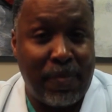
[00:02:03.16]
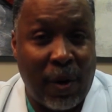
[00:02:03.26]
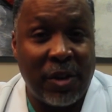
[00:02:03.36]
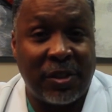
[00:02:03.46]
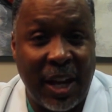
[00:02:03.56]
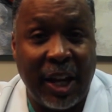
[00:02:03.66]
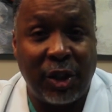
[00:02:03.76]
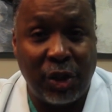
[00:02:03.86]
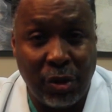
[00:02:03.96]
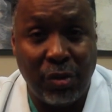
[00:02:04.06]
a
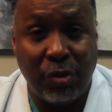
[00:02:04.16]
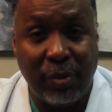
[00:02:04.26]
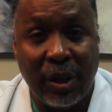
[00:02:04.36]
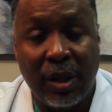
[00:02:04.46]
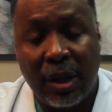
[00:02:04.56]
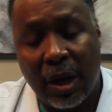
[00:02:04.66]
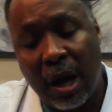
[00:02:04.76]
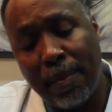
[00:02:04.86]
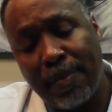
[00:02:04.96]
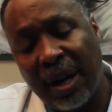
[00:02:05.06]
prosthetic tube
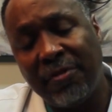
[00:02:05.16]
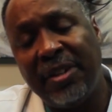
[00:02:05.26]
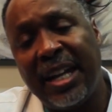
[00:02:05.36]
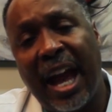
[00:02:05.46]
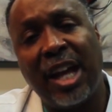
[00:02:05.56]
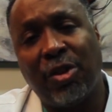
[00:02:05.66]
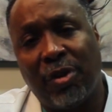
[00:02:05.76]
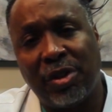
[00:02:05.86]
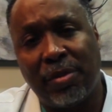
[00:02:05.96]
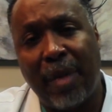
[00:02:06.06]
above the
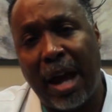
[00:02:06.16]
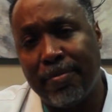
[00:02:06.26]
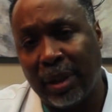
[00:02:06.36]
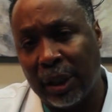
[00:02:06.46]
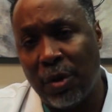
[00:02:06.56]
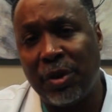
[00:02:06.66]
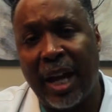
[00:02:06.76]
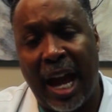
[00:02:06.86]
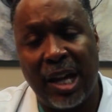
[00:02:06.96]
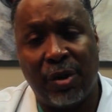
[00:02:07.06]
aneurysm and below the
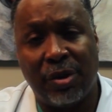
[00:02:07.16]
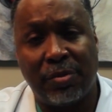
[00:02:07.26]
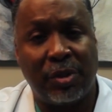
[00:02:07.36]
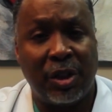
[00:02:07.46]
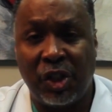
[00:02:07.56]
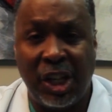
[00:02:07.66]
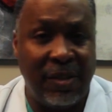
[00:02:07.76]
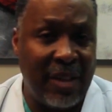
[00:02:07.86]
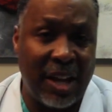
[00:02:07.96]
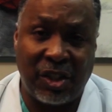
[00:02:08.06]
aneurysm to
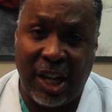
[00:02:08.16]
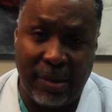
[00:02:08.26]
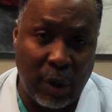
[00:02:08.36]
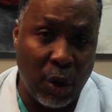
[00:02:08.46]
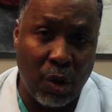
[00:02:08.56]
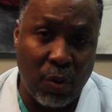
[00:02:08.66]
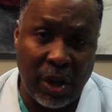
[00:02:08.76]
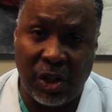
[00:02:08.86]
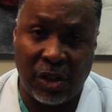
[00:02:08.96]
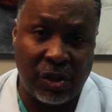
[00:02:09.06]
achieve that same goal,
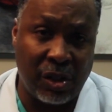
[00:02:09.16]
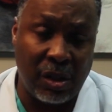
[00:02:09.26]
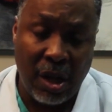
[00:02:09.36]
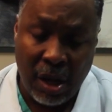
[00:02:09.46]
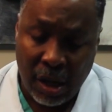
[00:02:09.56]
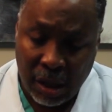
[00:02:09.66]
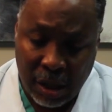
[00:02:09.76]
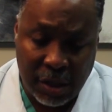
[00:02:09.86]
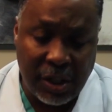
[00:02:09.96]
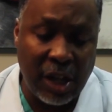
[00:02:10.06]
which is to
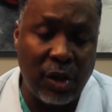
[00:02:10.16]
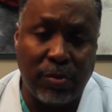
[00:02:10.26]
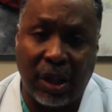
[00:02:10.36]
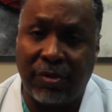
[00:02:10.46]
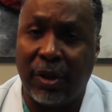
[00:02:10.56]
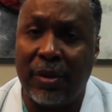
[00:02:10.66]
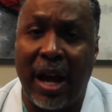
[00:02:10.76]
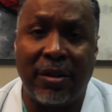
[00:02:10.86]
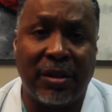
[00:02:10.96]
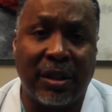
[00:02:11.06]
continue blood flow
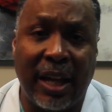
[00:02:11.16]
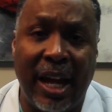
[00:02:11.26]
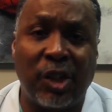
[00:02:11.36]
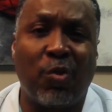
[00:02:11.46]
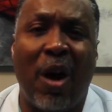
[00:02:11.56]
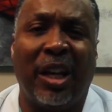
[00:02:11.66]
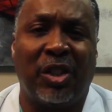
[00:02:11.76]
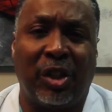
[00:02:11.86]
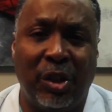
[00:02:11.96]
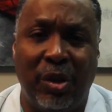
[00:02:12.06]
down to the legs while
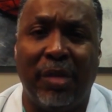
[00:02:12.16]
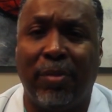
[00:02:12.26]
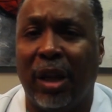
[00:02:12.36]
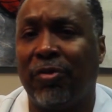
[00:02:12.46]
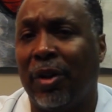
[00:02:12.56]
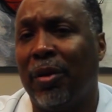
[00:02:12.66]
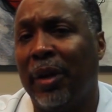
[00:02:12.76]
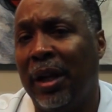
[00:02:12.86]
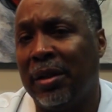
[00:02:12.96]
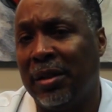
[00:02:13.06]
excluding blood
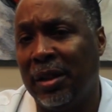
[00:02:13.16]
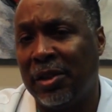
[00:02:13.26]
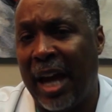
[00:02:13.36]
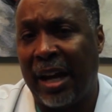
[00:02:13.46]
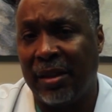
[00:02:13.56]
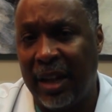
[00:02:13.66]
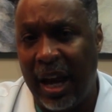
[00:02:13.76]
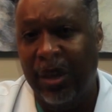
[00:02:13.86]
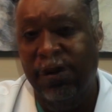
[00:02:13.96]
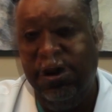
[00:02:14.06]
flow into the sac of the
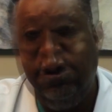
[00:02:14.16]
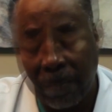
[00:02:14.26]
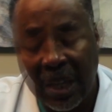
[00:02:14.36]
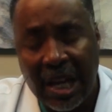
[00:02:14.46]
aneurysm.